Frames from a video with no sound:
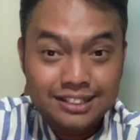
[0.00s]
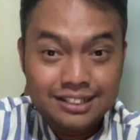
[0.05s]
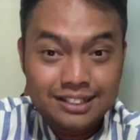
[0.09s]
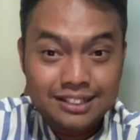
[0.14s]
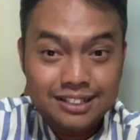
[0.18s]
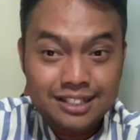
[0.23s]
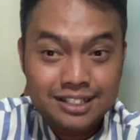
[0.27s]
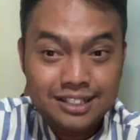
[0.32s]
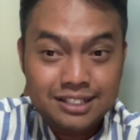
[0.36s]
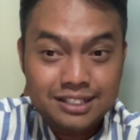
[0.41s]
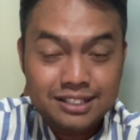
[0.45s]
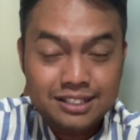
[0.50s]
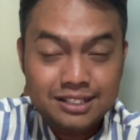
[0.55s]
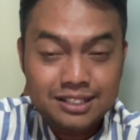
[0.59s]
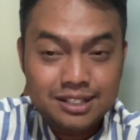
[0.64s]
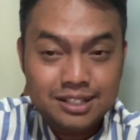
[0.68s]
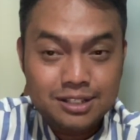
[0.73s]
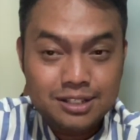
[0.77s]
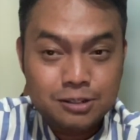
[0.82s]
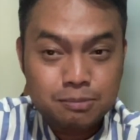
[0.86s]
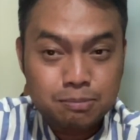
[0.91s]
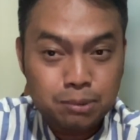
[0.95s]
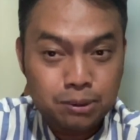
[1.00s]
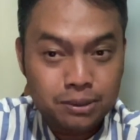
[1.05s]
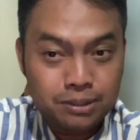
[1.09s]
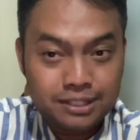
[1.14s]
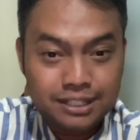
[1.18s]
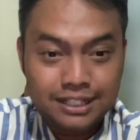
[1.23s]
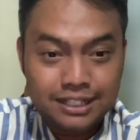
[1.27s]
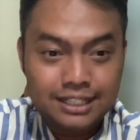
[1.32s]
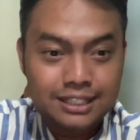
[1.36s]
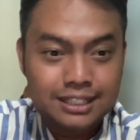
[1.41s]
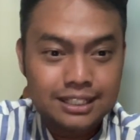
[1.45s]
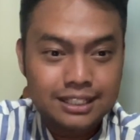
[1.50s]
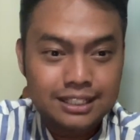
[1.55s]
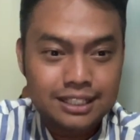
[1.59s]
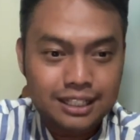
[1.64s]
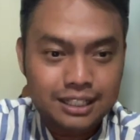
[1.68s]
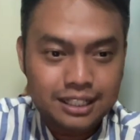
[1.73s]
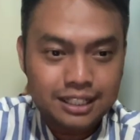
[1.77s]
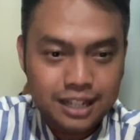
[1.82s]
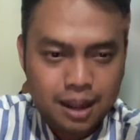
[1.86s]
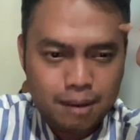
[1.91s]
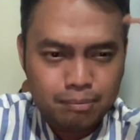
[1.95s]
That's spontaneity
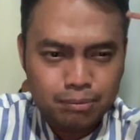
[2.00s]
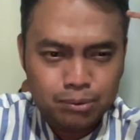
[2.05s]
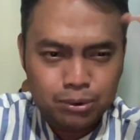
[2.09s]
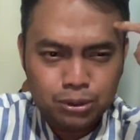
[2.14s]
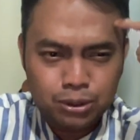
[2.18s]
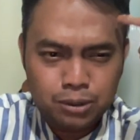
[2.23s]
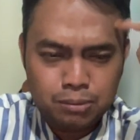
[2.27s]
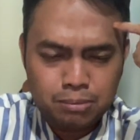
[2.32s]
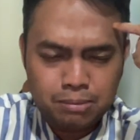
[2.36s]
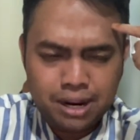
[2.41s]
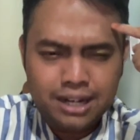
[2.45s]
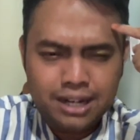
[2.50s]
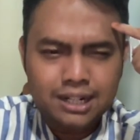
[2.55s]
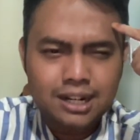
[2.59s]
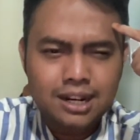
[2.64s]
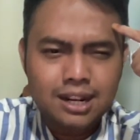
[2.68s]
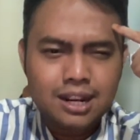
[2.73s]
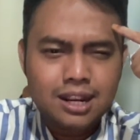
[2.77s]
that come to your mind.